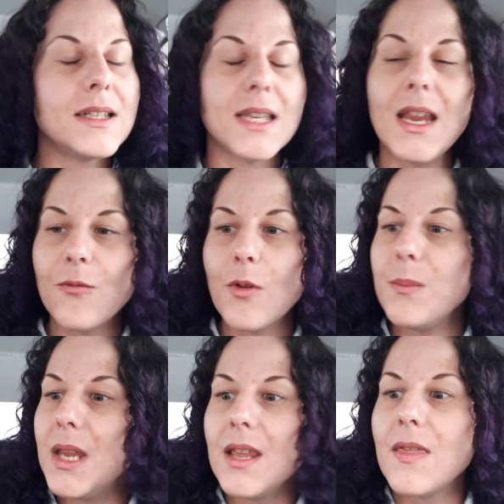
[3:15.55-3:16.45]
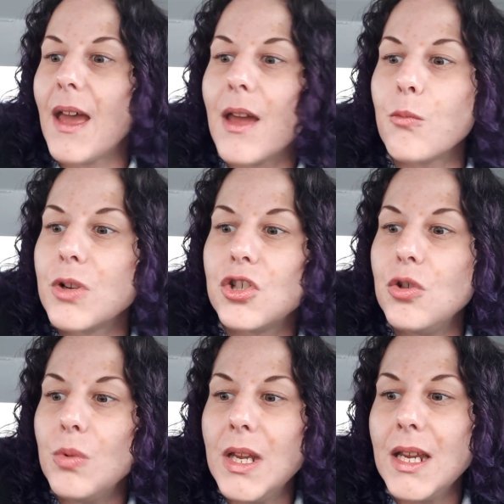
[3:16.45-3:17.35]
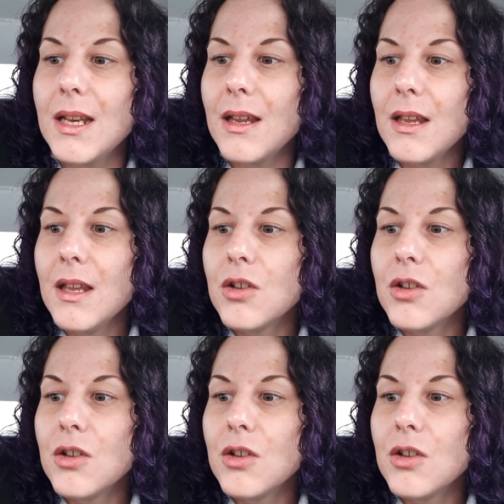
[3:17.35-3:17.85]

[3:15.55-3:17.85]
Take from me that which you need.